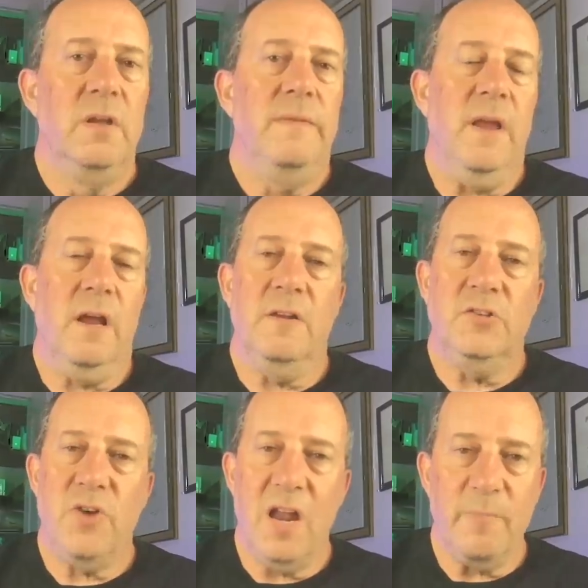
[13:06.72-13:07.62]
They're going to
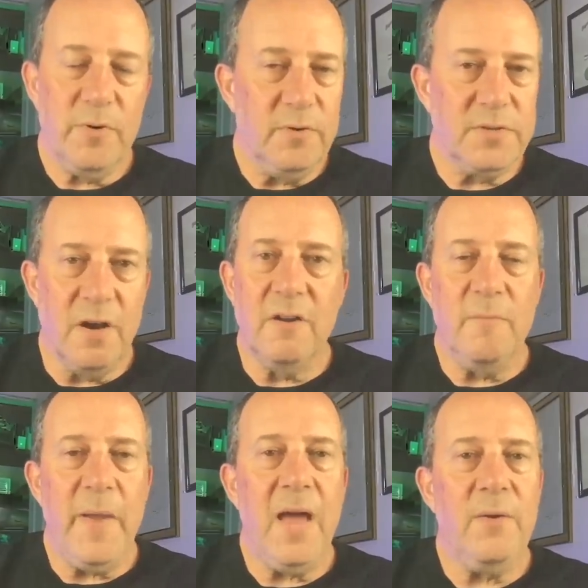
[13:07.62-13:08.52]
try to produce
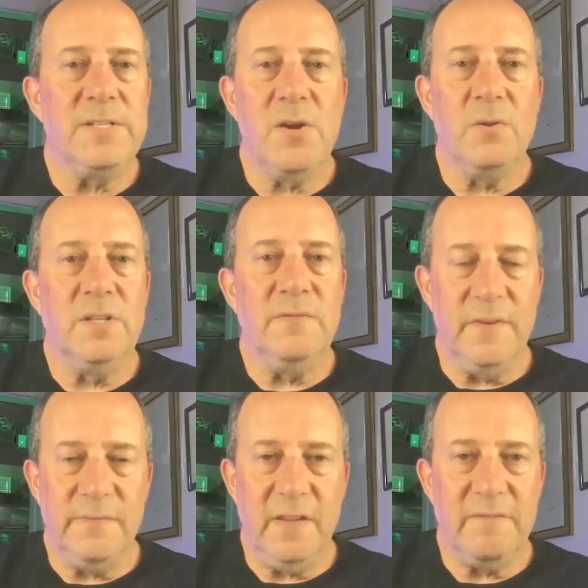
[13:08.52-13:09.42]
100 batteries and only
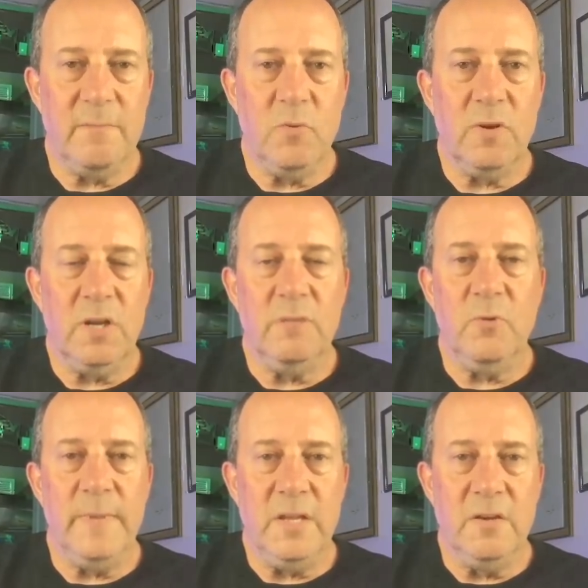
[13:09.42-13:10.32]
50 of them
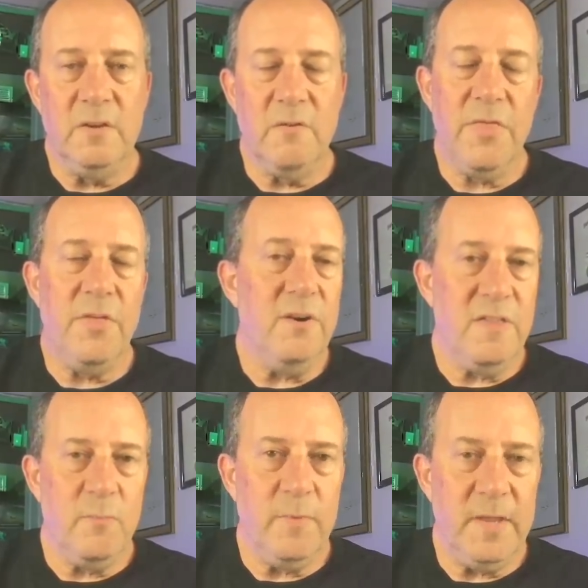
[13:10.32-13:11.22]
will be good, or 30 of
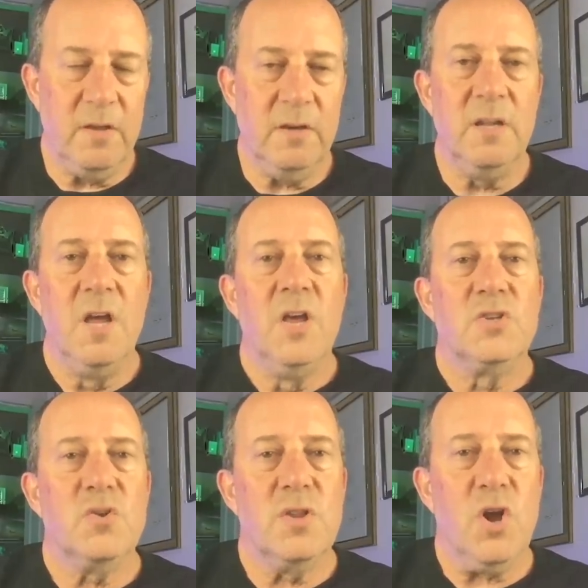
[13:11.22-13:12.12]
them will be good.
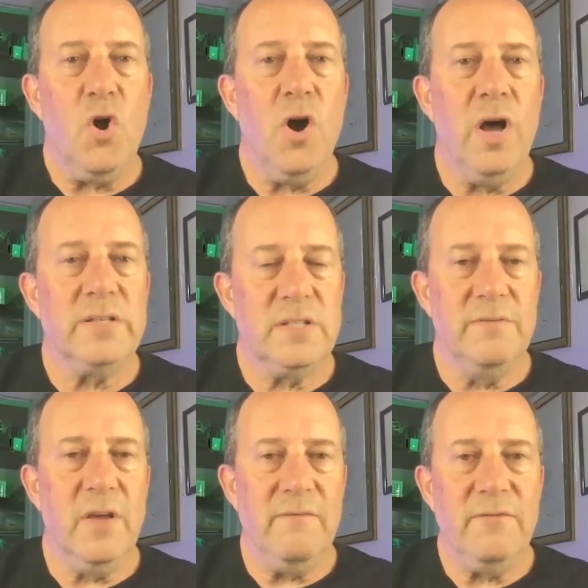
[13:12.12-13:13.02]
So the cost
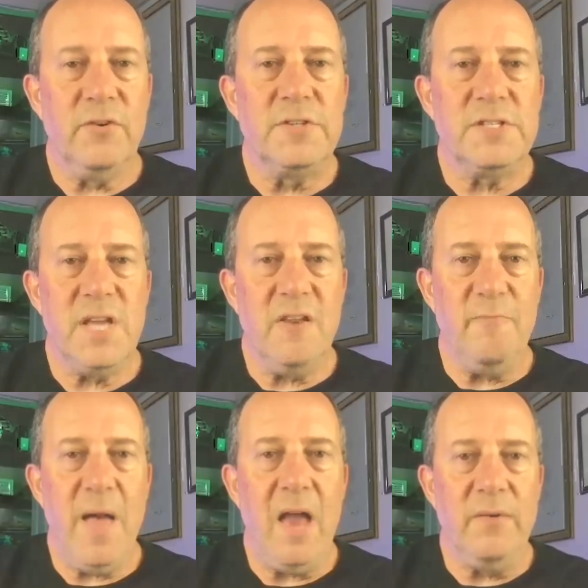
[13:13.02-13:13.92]
of that first set
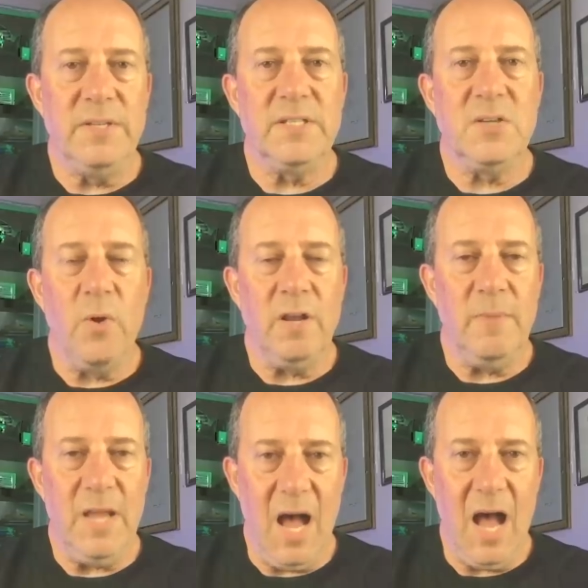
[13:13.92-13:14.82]
of batteries is going to
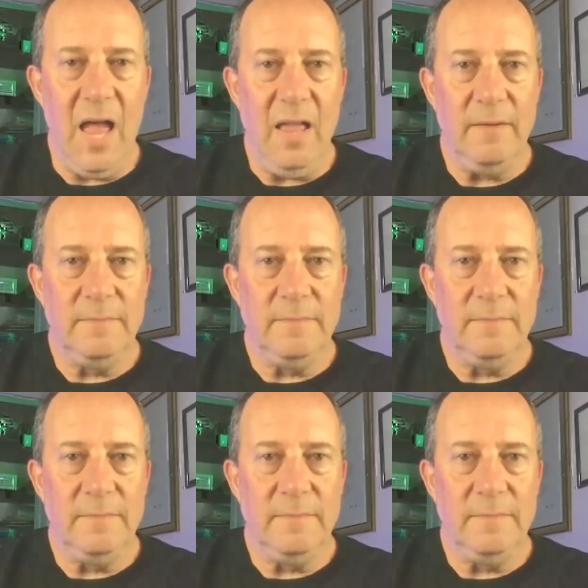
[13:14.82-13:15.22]
be high.